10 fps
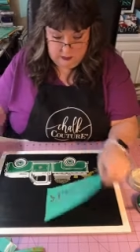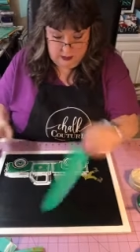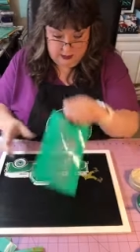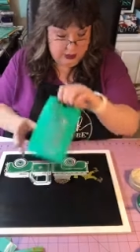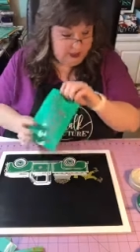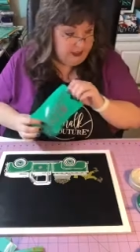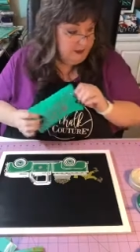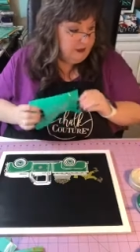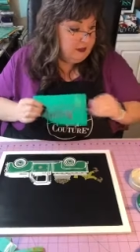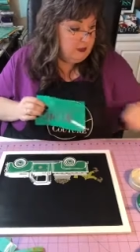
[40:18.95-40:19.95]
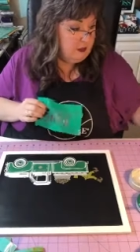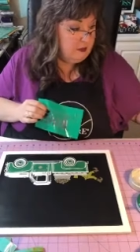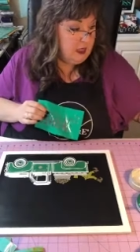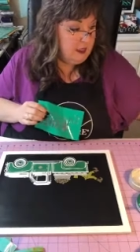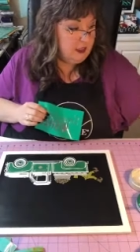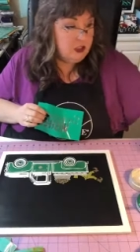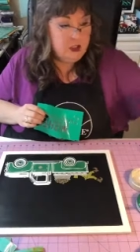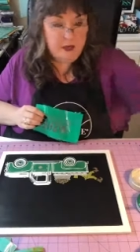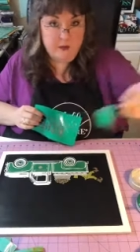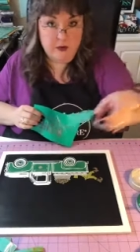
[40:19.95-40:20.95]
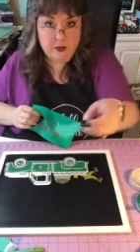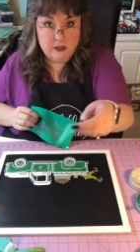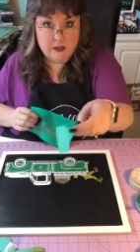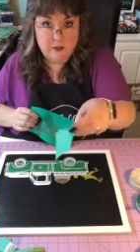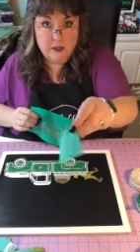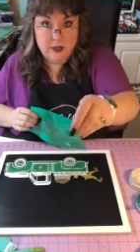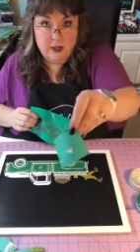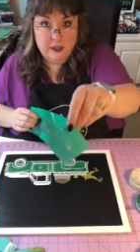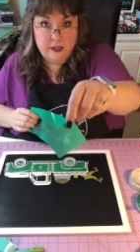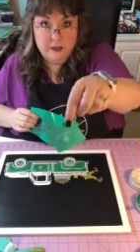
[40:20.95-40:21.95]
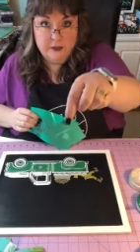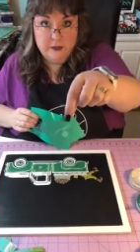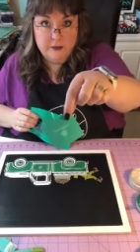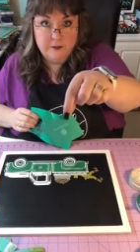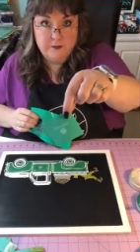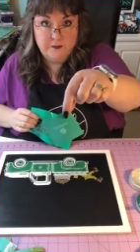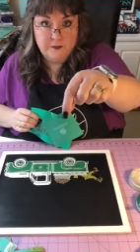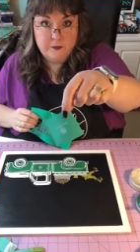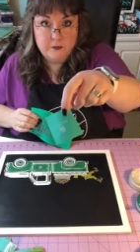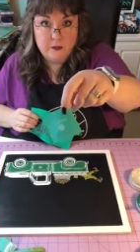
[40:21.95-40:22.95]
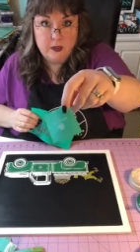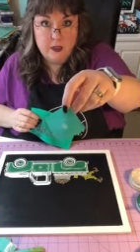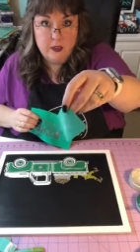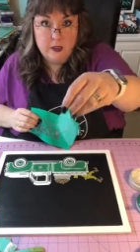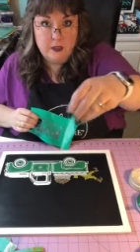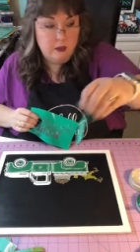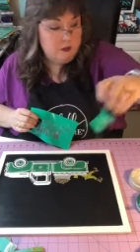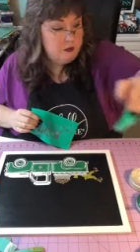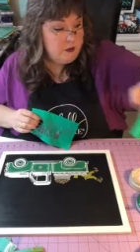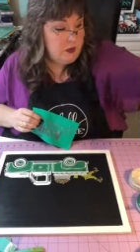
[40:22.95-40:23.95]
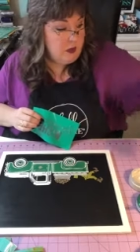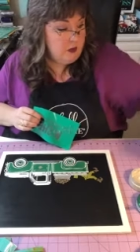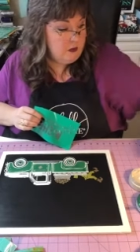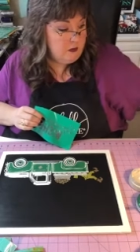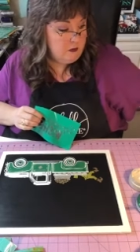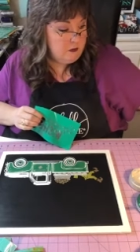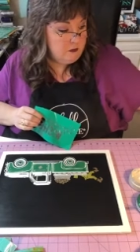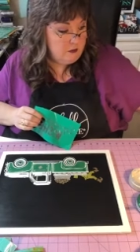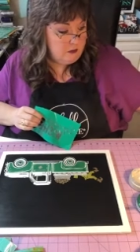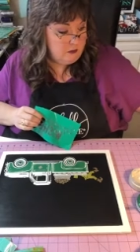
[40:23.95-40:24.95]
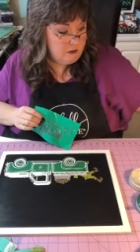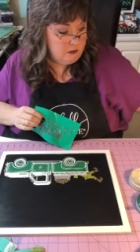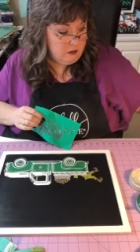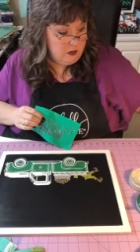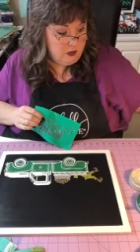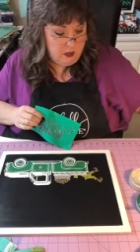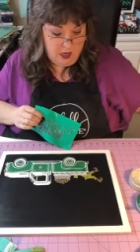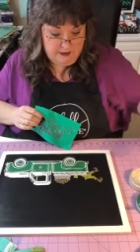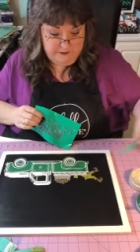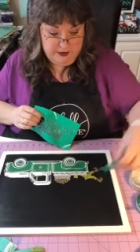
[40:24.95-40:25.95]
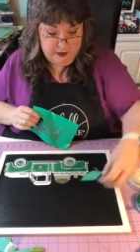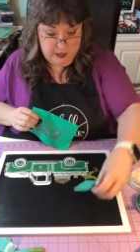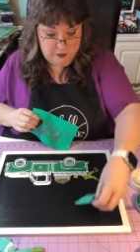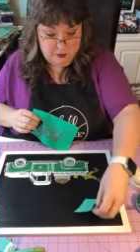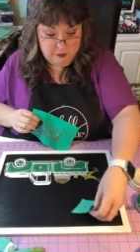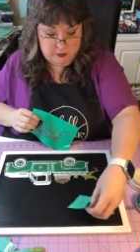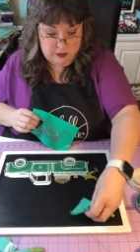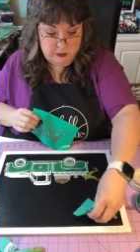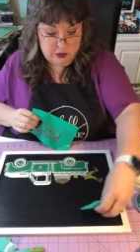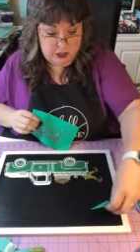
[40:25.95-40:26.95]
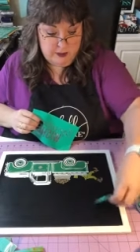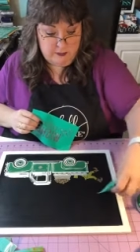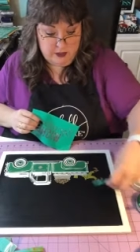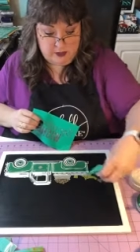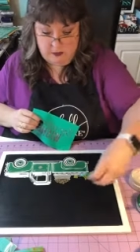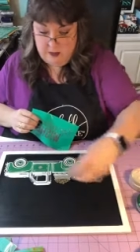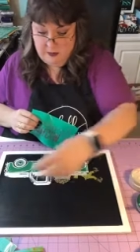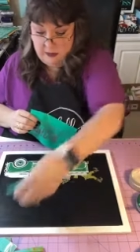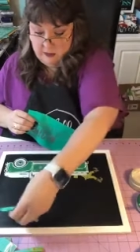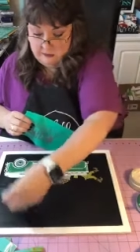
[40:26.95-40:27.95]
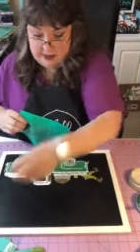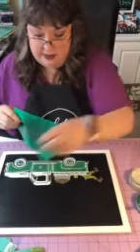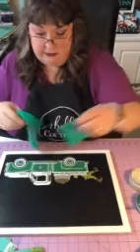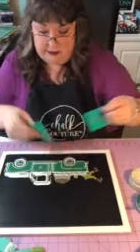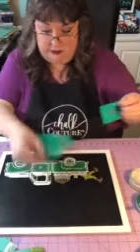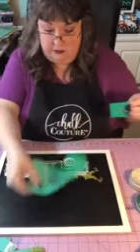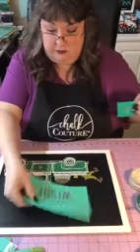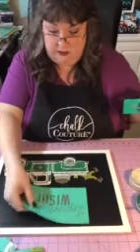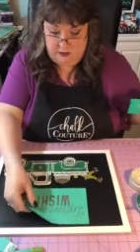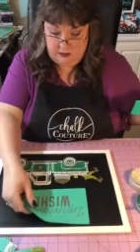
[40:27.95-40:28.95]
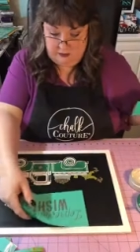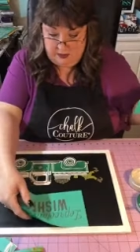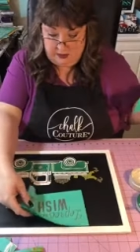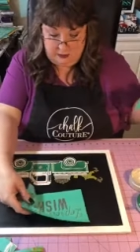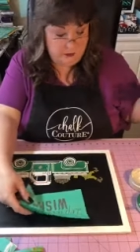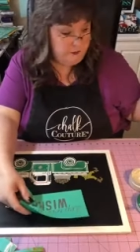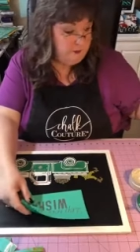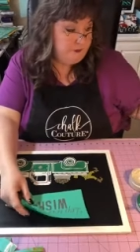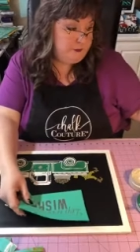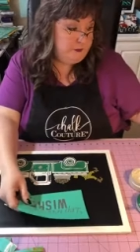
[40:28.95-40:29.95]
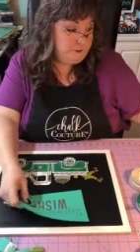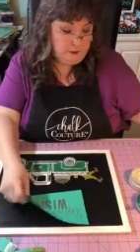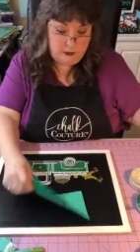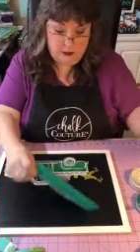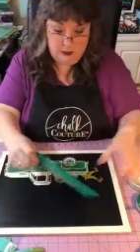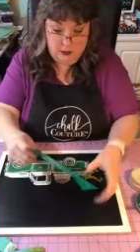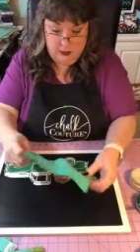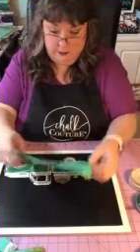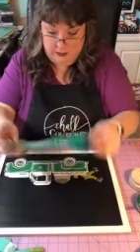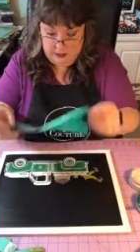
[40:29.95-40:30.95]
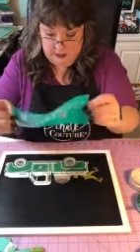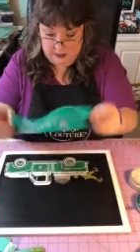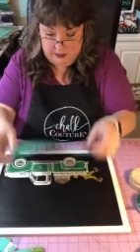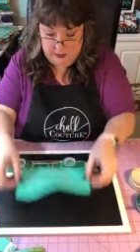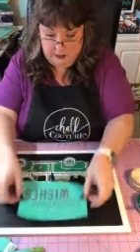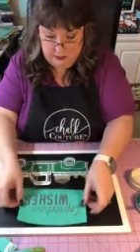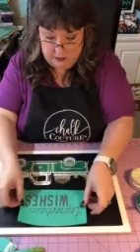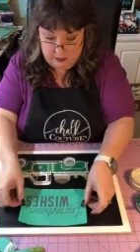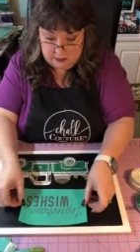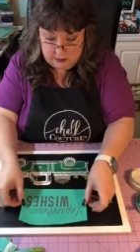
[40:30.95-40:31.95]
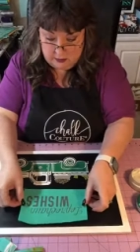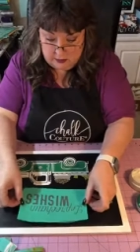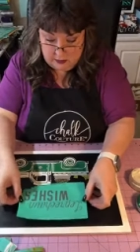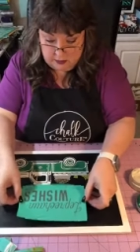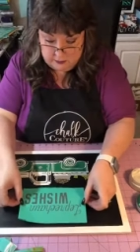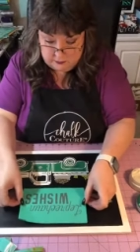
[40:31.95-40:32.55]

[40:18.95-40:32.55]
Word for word: I just have these little tiny shamrocks to put on here. So I figure I could do little shamrocks maybe around and do this in the middle because I don't know where else to put it.